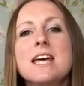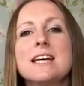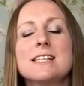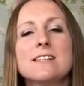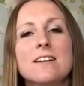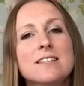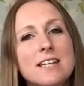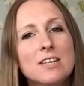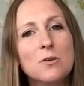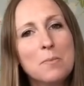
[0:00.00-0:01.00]

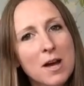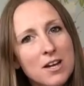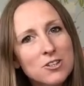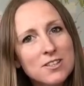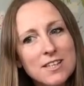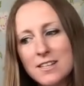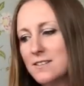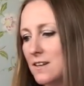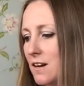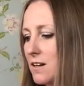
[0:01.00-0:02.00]
exciting new purchases
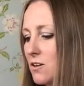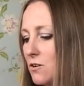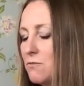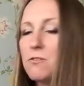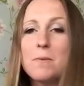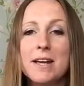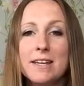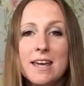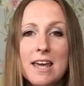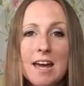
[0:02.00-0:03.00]
that I got from
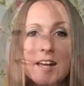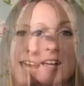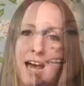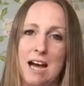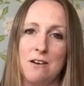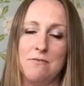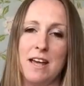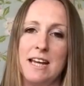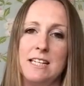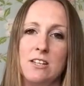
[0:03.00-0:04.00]
IKEA. I have
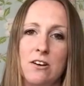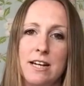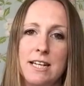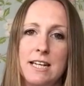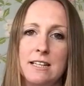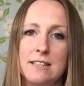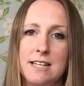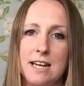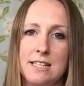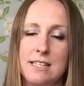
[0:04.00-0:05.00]
a tiny little
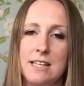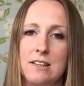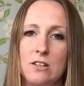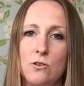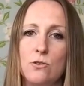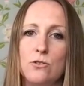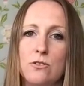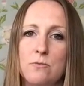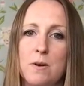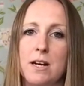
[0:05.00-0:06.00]
desk in the corner
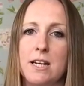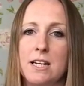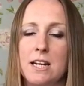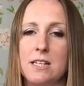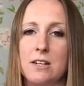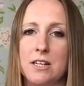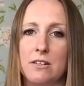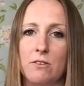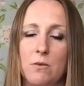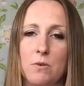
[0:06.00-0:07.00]
of my
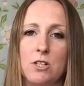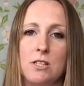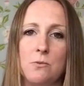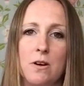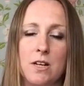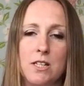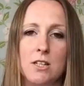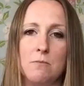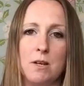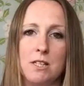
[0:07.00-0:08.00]
dining room which is where I
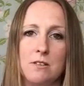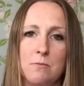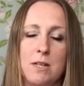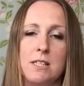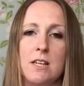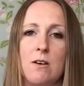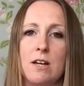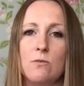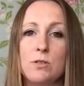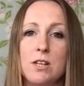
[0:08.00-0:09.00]
do most of my
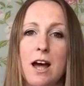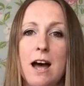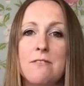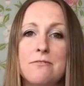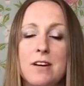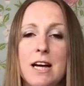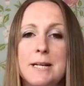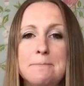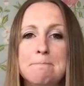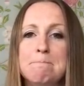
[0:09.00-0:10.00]
sewing. I also have
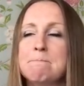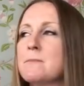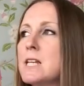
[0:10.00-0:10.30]
um,